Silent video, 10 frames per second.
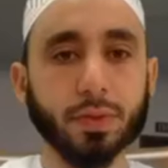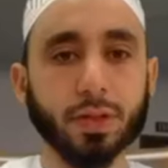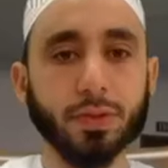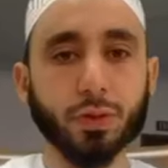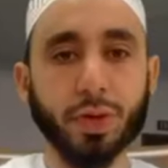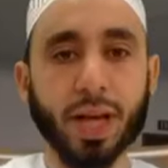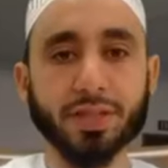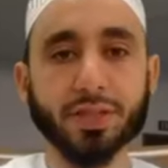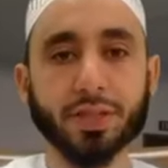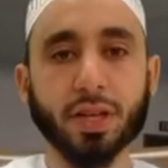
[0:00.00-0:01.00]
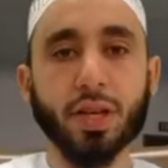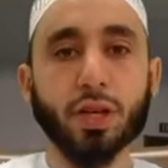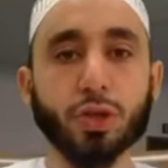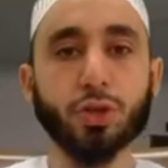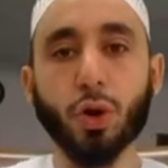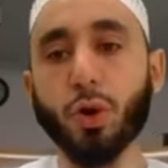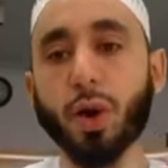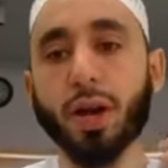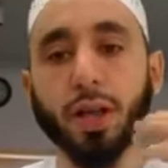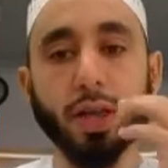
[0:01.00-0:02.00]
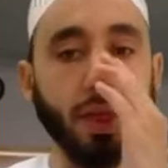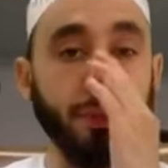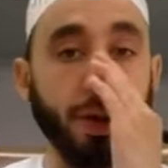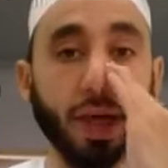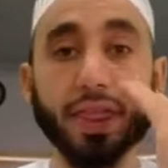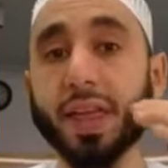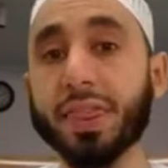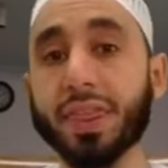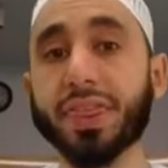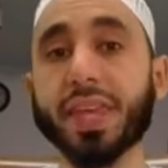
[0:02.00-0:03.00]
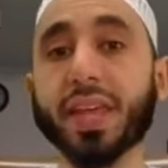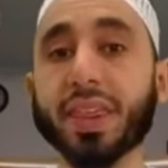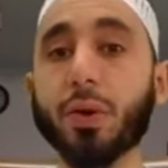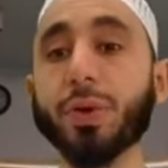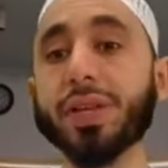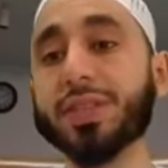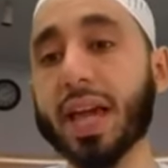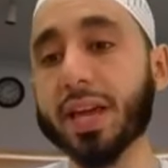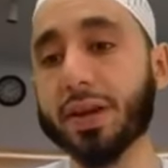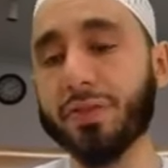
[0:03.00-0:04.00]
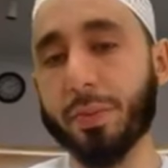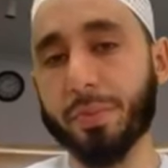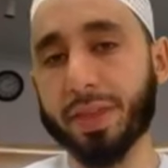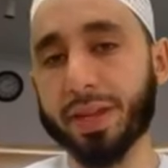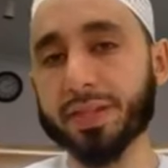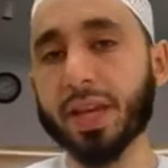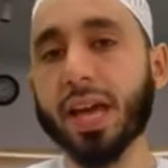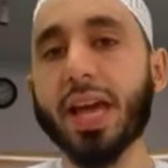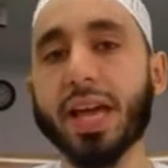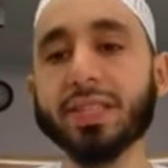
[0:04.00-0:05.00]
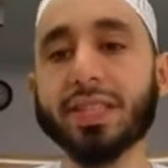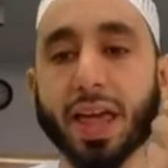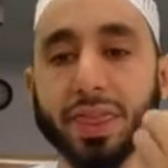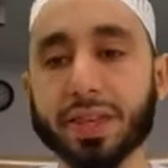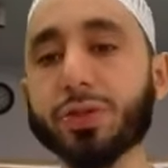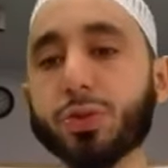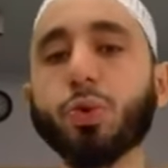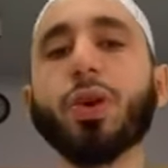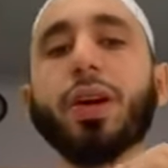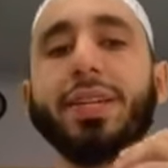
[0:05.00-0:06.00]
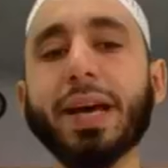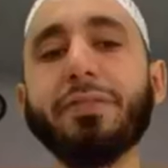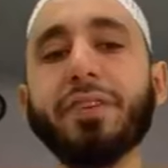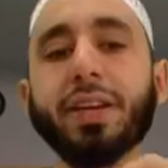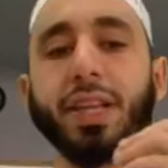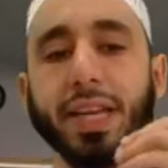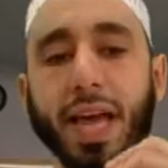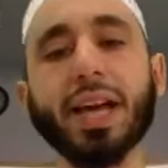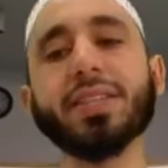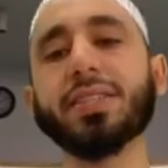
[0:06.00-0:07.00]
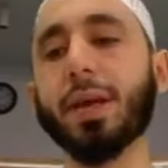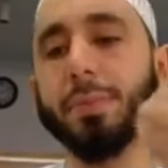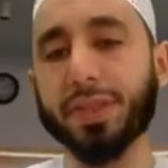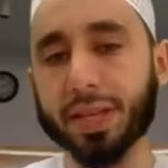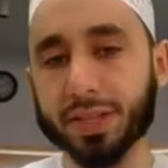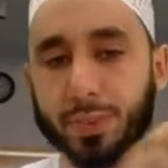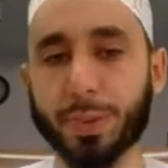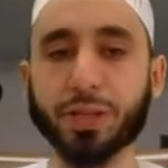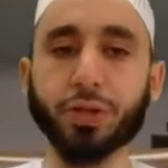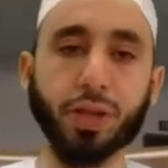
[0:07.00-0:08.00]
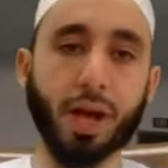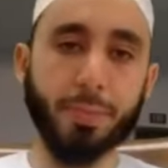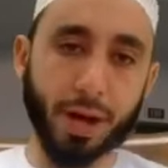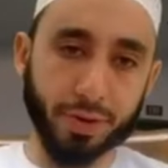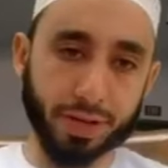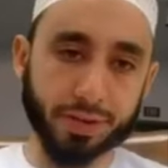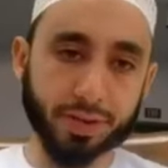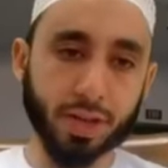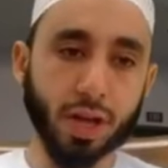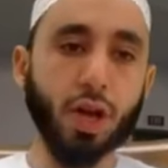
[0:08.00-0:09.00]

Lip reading: So yes. So, but the thing that we take from this is that this surah definitely has something special about it.